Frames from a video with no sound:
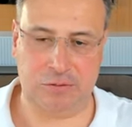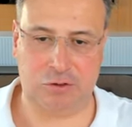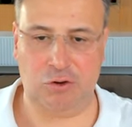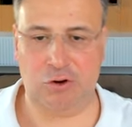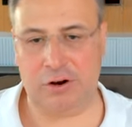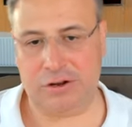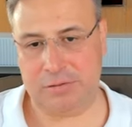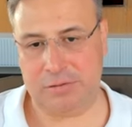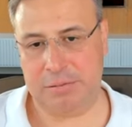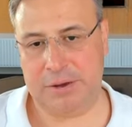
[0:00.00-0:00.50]
You
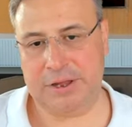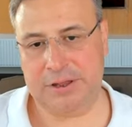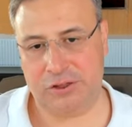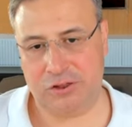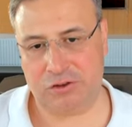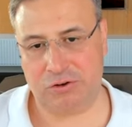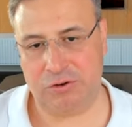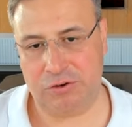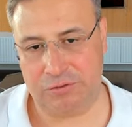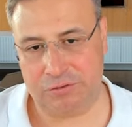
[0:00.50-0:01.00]
are the
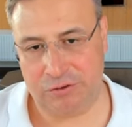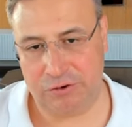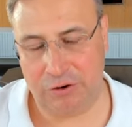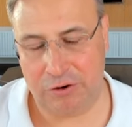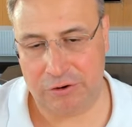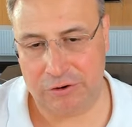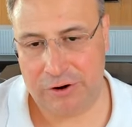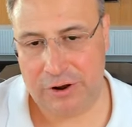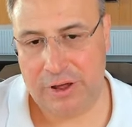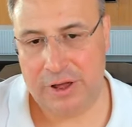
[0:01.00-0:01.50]
manager of
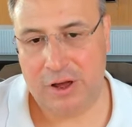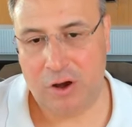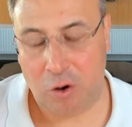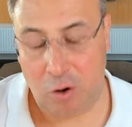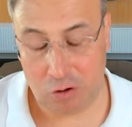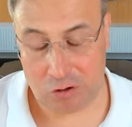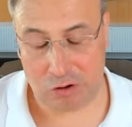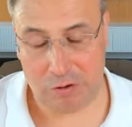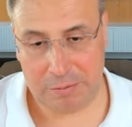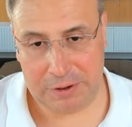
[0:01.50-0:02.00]
your
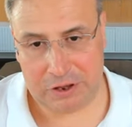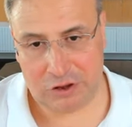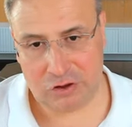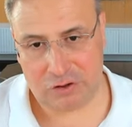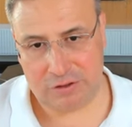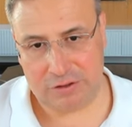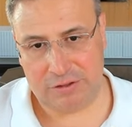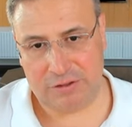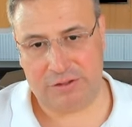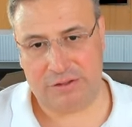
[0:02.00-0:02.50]

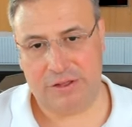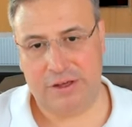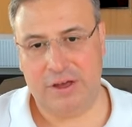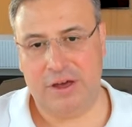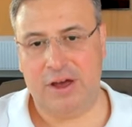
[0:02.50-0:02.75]
automations.